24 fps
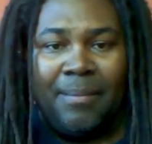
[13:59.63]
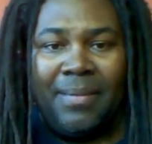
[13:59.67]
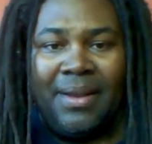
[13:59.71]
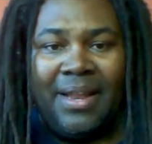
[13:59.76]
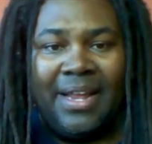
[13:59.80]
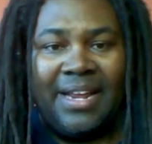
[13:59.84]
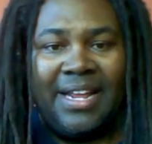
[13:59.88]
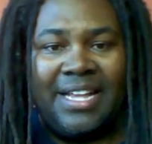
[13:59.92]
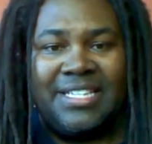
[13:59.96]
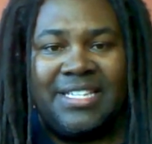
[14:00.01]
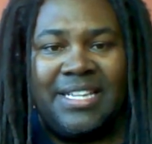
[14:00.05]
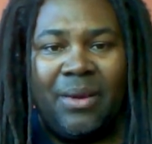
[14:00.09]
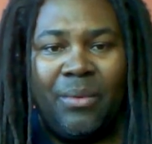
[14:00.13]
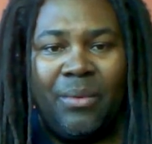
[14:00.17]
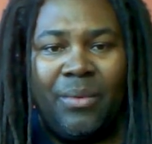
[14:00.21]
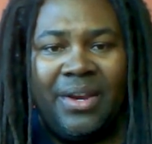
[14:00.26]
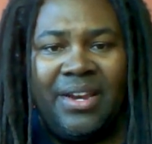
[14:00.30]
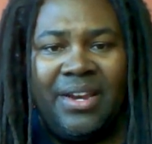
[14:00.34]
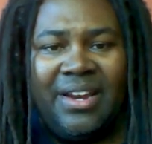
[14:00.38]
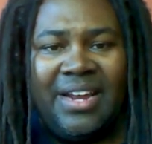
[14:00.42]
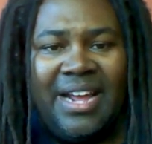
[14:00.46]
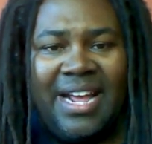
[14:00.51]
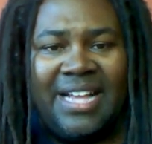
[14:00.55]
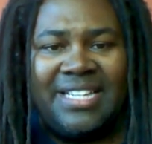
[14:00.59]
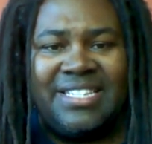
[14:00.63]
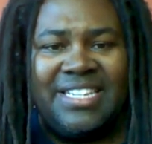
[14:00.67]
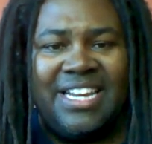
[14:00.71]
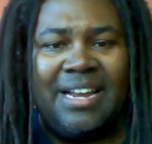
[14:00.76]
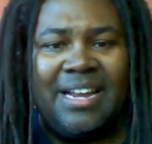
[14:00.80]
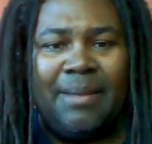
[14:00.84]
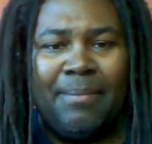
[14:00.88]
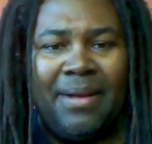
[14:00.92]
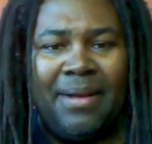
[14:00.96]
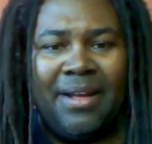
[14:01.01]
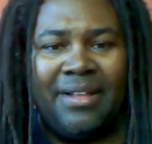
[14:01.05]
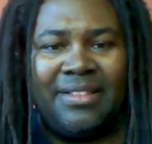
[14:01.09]
But like I said, what do you guys
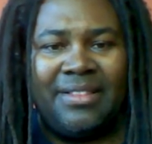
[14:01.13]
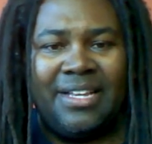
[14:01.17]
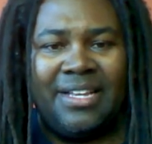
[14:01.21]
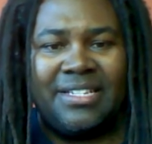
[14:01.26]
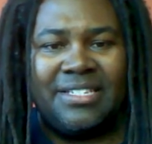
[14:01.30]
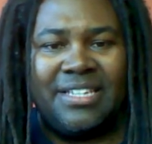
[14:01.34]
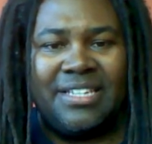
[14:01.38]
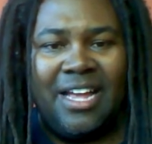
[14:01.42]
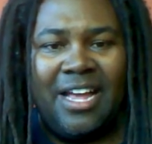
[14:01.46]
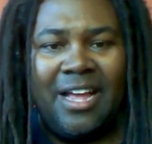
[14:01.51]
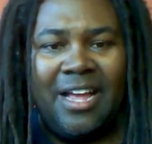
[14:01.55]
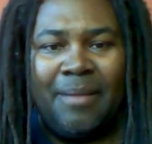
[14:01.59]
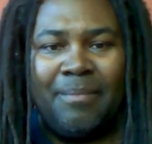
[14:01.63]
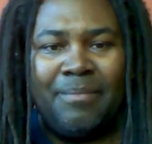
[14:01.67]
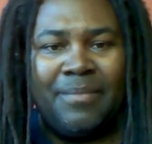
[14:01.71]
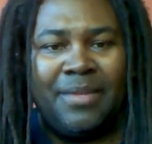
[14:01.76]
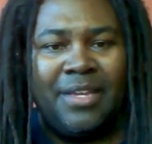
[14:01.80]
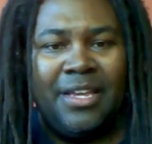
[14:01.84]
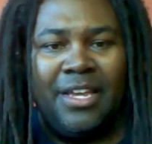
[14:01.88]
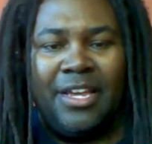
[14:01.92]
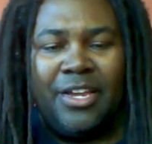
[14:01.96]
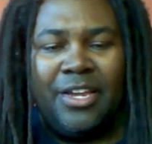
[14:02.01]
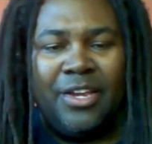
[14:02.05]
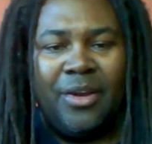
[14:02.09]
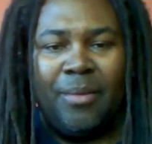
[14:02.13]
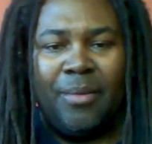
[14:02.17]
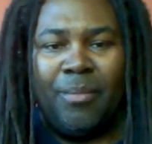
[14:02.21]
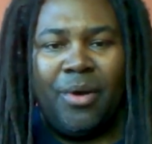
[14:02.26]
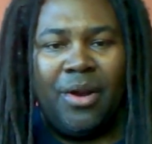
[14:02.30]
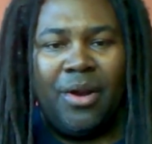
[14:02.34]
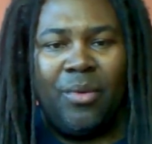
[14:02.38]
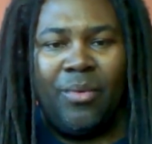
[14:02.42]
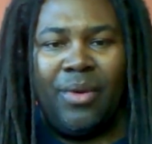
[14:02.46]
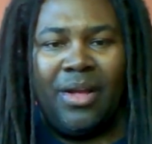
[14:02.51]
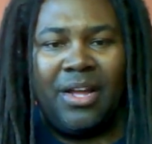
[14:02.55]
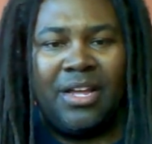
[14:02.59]
think about this? You're
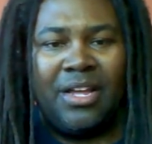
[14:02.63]
more than